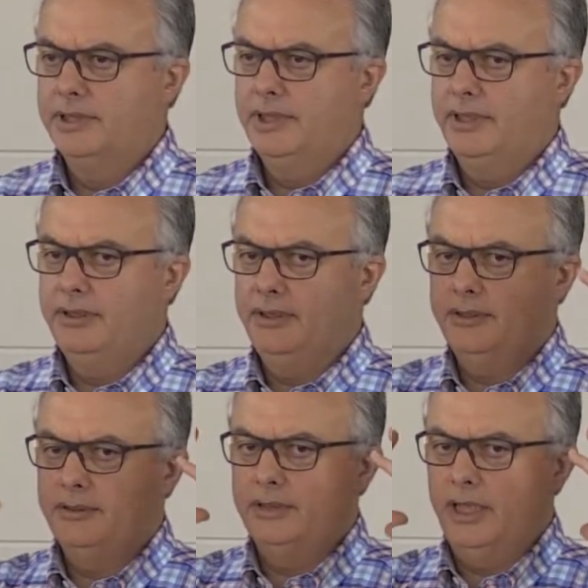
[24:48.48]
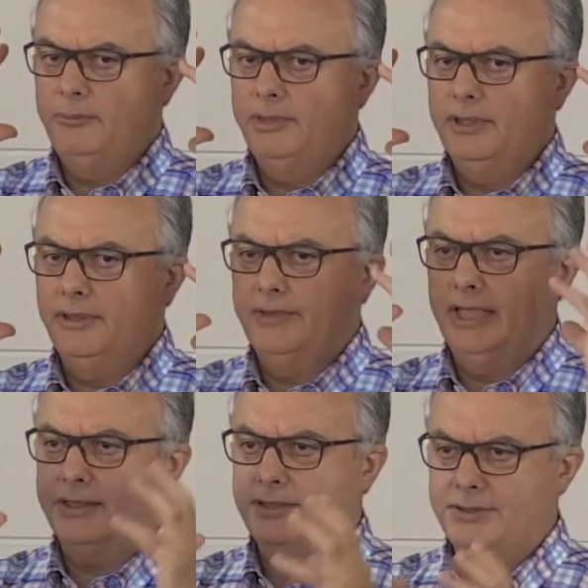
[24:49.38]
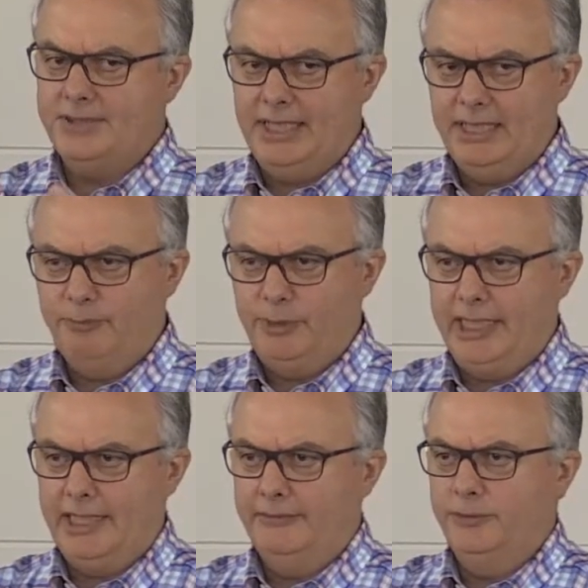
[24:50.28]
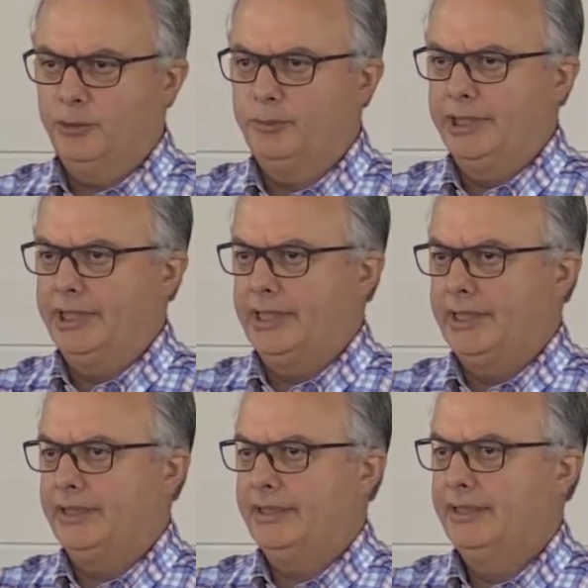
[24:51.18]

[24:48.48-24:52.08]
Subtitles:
it's the opening of that centre part of your being,